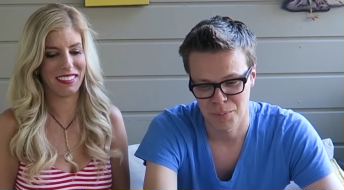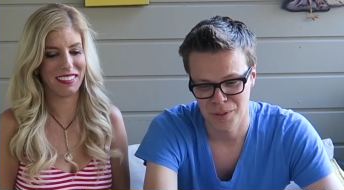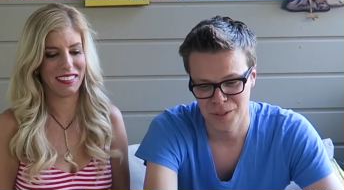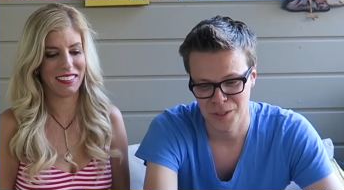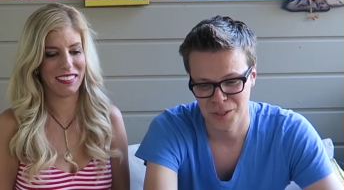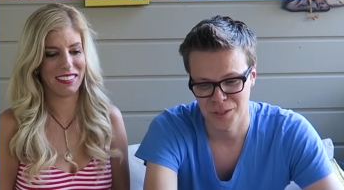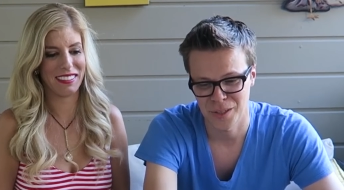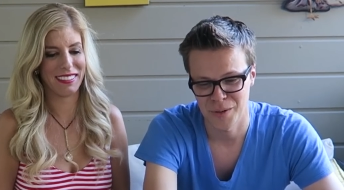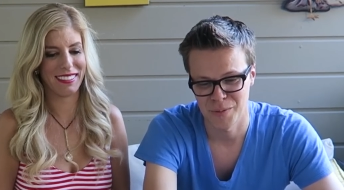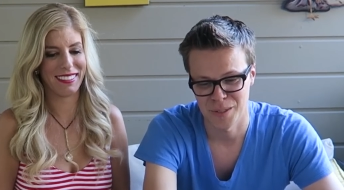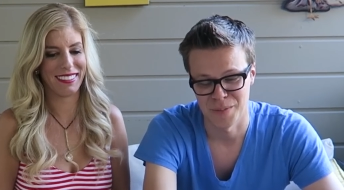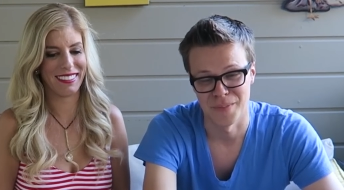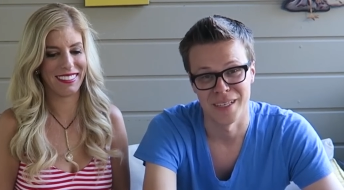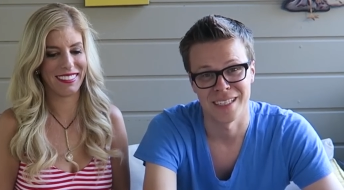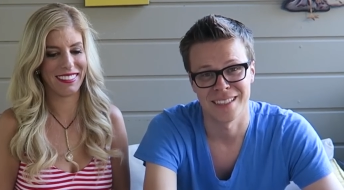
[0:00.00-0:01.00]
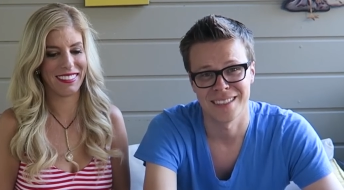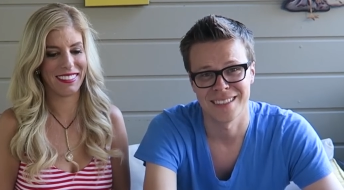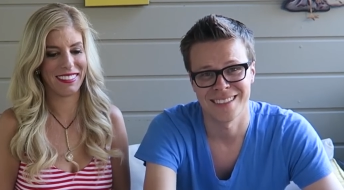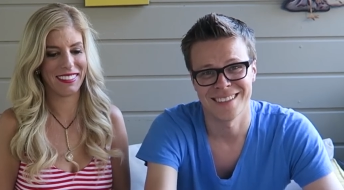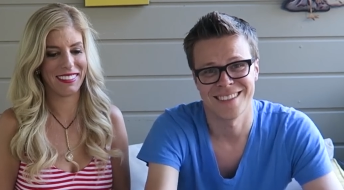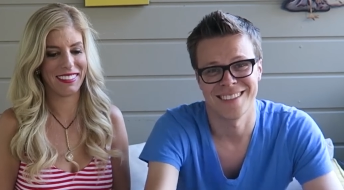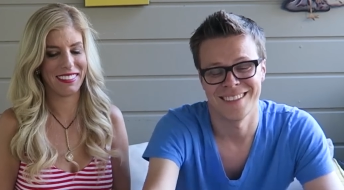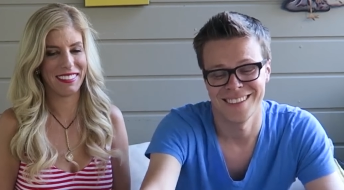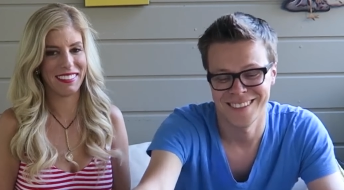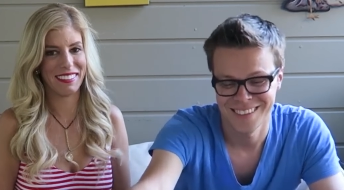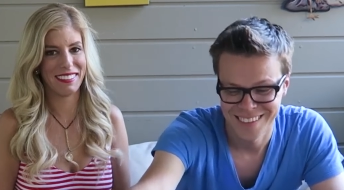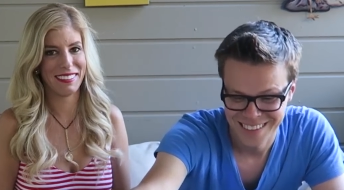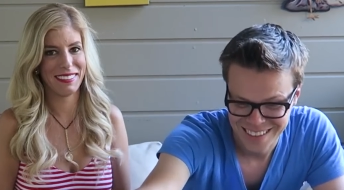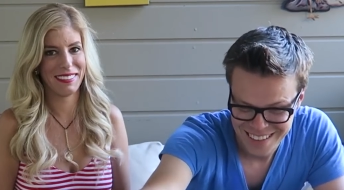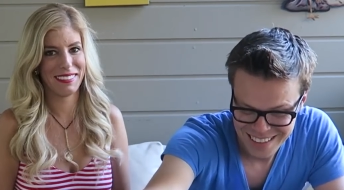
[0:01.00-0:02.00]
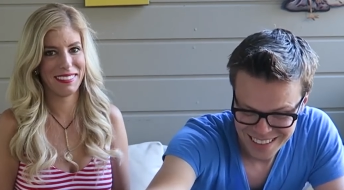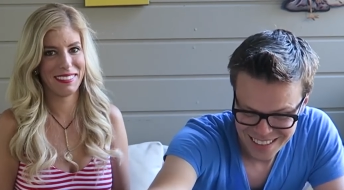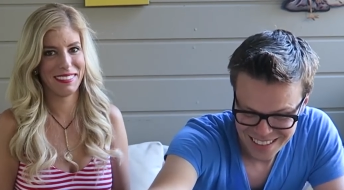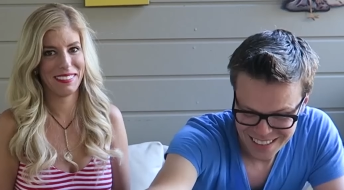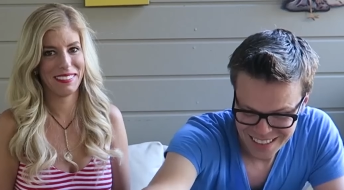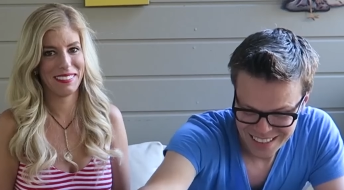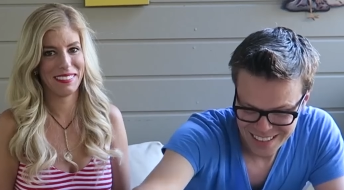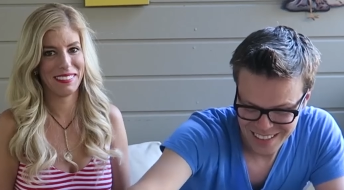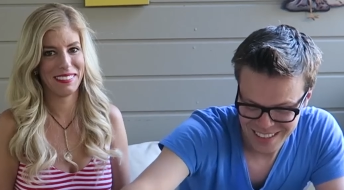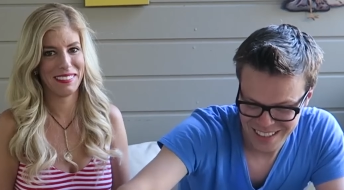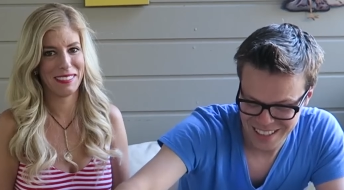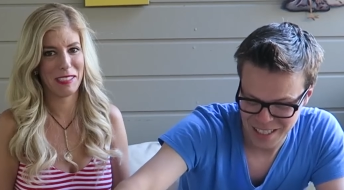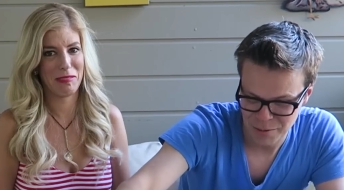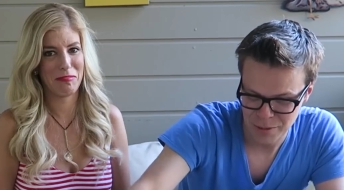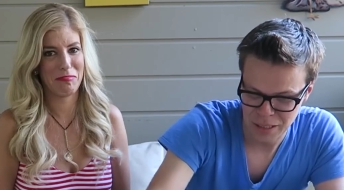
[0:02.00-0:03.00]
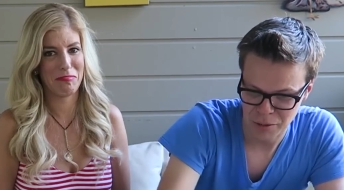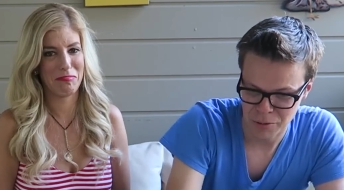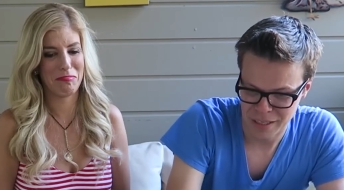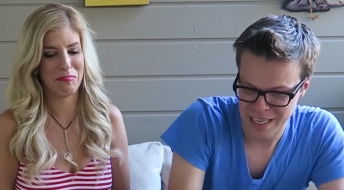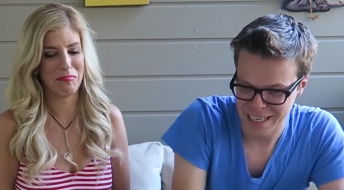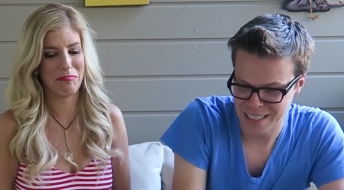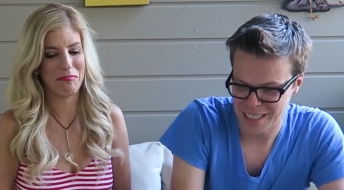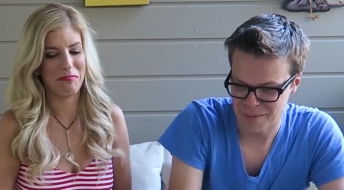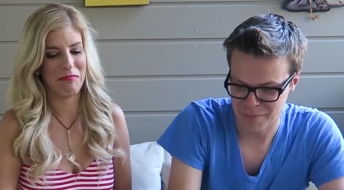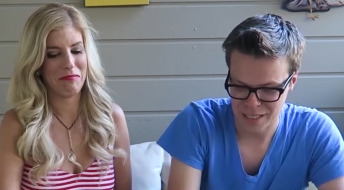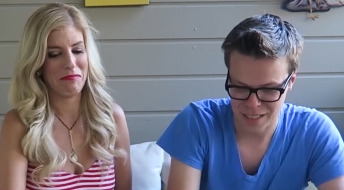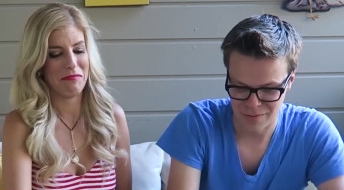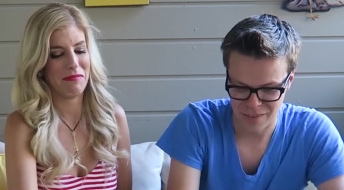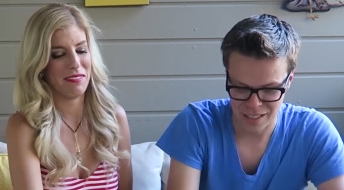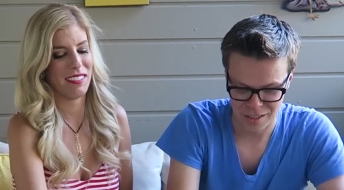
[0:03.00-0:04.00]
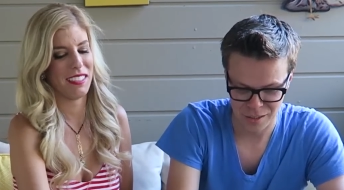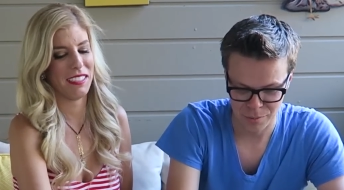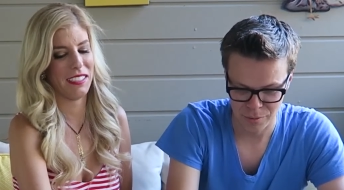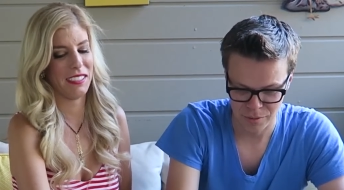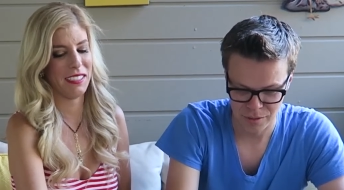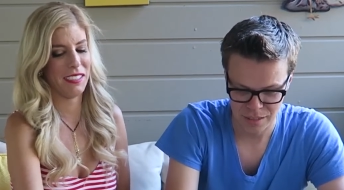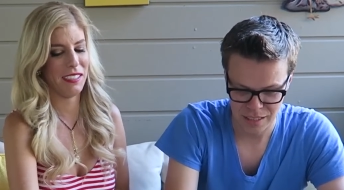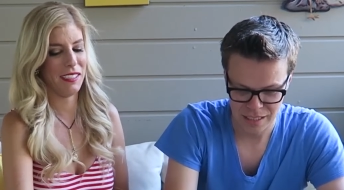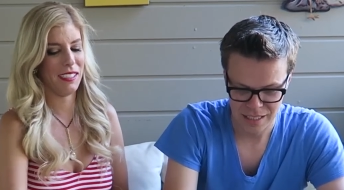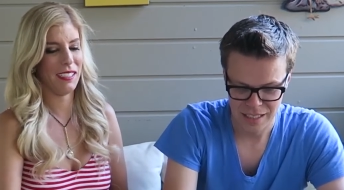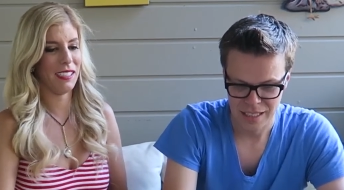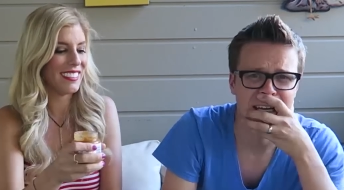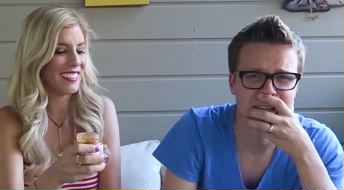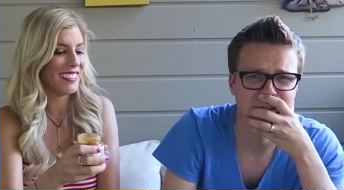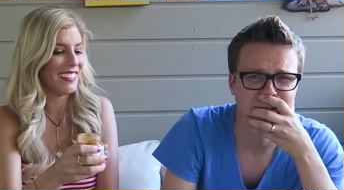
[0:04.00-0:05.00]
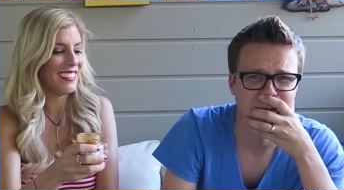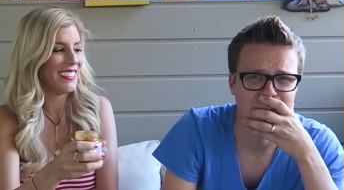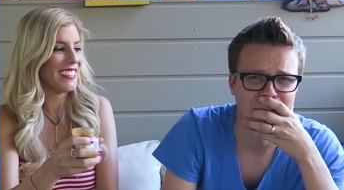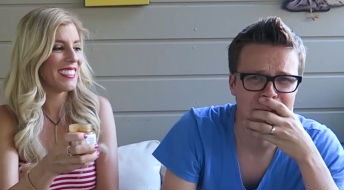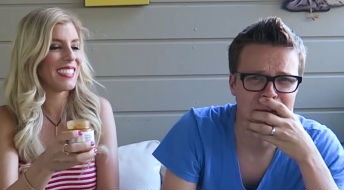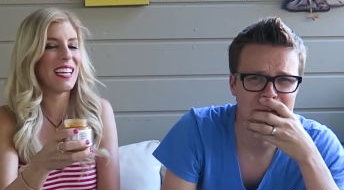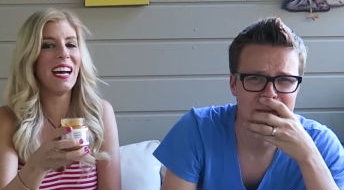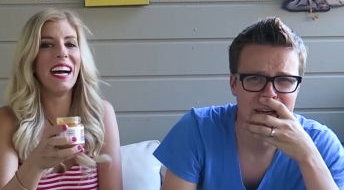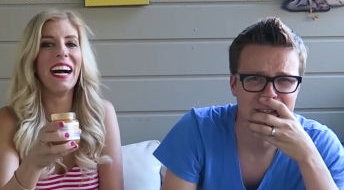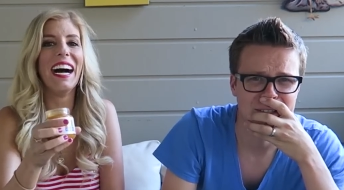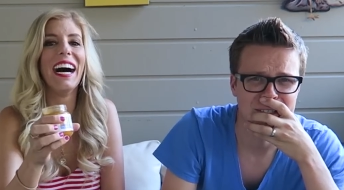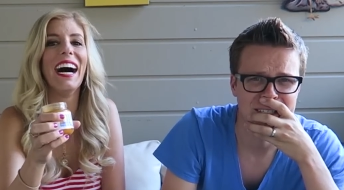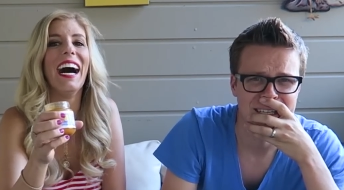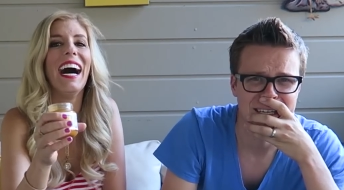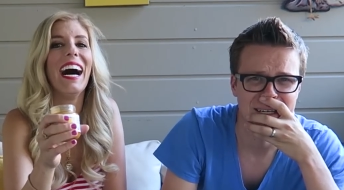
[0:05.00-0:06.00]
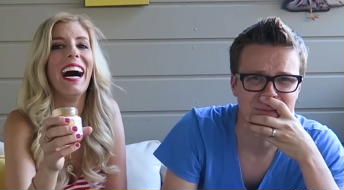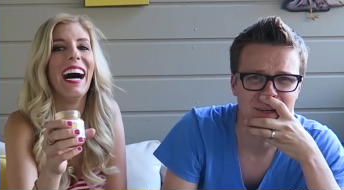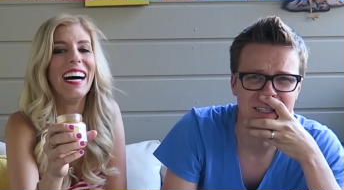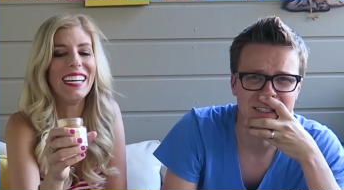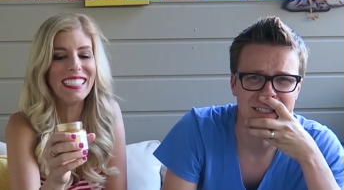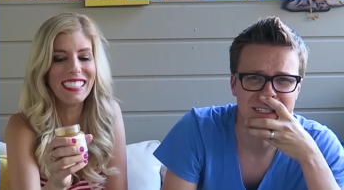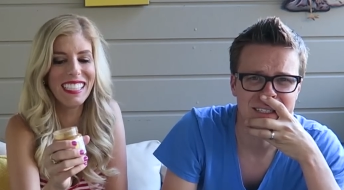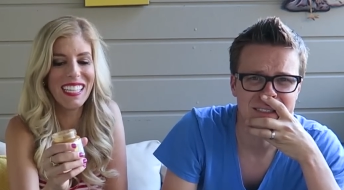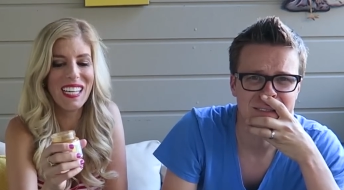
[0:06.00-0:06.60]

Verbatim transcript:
Speaker 1: Pretty sure it was mixed, so you're gonna go with the organic mixed vegetables. Uh. I can't threw up in my mouth just thinking about this.